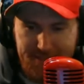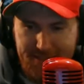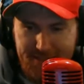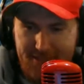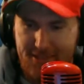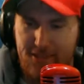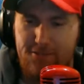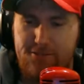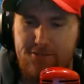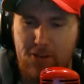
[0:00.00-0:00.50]

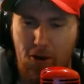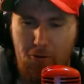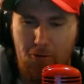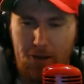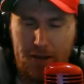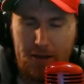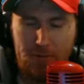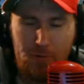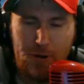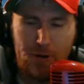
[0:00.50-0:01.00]
It's
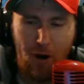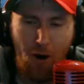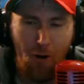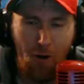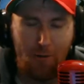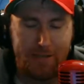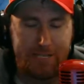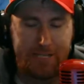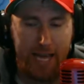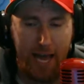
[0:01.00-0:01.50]
always we
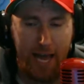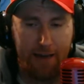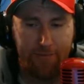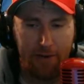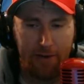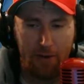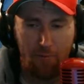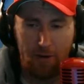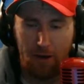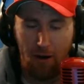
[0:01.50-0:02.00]
always have
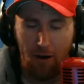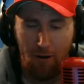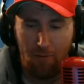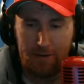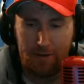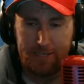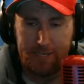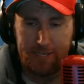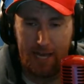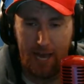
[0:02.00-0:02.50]
a we
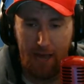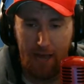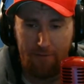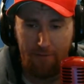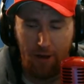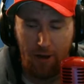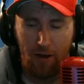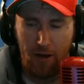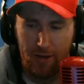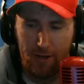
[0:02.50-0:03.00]
always have
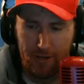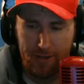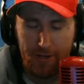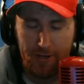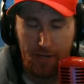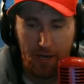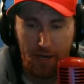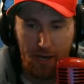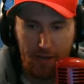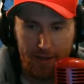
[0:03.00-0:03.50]
a
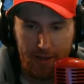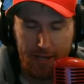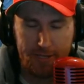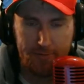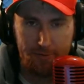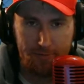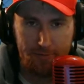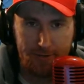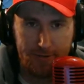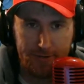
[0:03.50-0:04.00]
yeah. That's
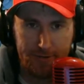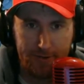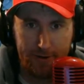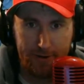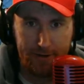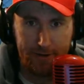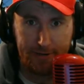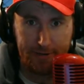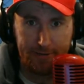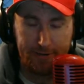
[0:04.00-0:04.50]
when we join
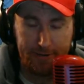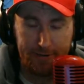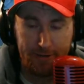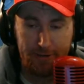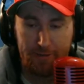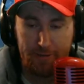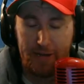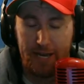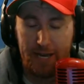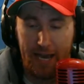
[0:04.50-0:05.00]

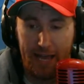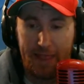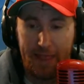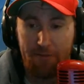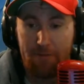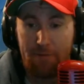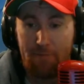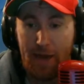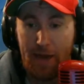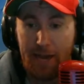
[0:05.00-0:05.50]
YouTube, and then
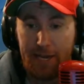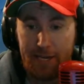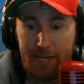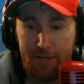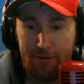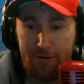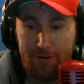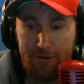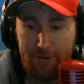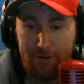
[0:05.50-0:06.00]
we make a
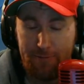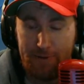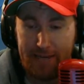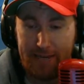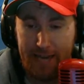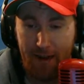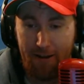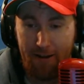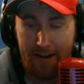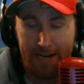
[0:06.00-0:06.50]
YouTube
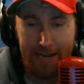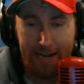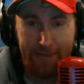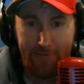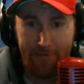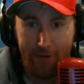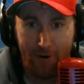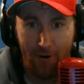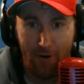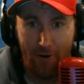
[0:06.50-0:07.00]
account and
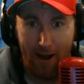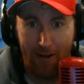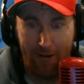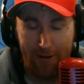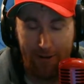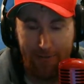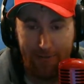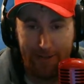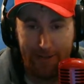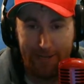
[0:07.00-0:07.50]
never know how
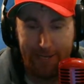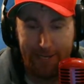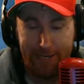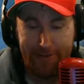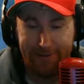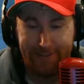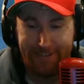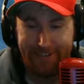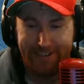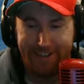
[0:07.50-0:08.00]
to really
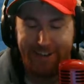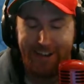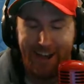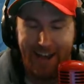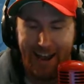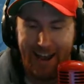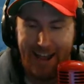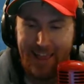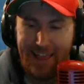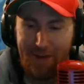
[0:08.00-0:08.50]
use it,
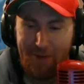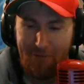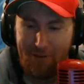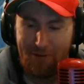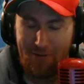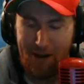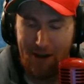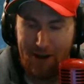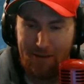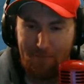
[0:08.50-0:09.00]
and then we
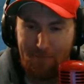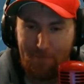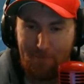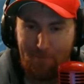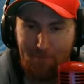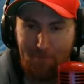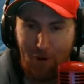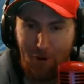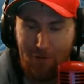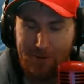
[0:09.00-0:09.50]
want to
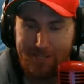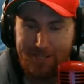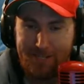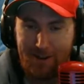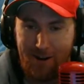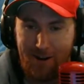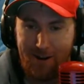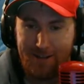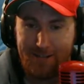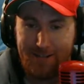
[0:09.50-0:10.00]
post
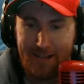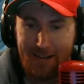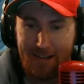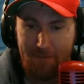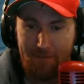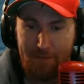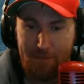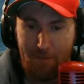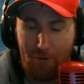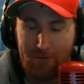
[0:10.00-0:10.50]
content.
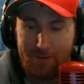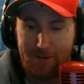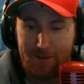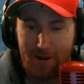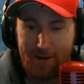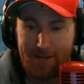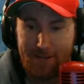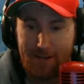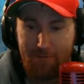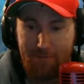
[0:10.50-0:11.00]
We post
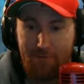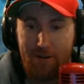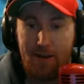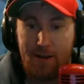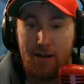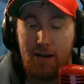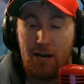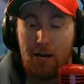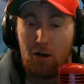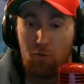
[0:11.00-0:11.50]
content
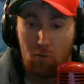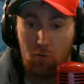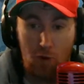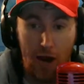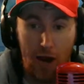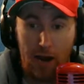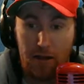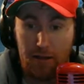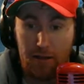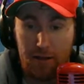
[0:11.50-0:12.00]

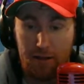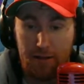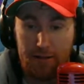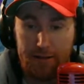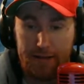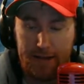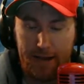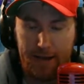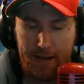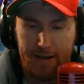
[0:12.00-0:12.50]

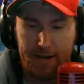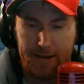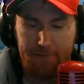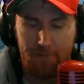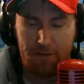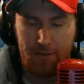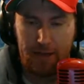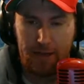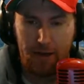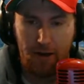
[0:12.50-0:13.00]
regularly then, and then
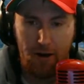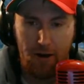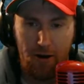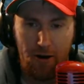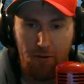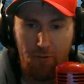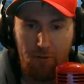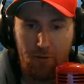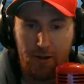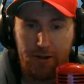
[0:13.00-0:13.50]
we're like,
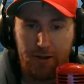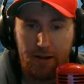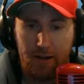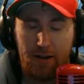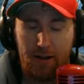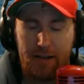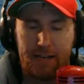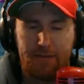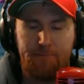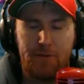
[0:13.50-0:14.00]
oh, we're
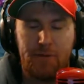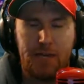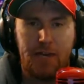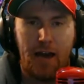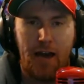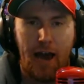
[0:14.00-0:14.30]
like me.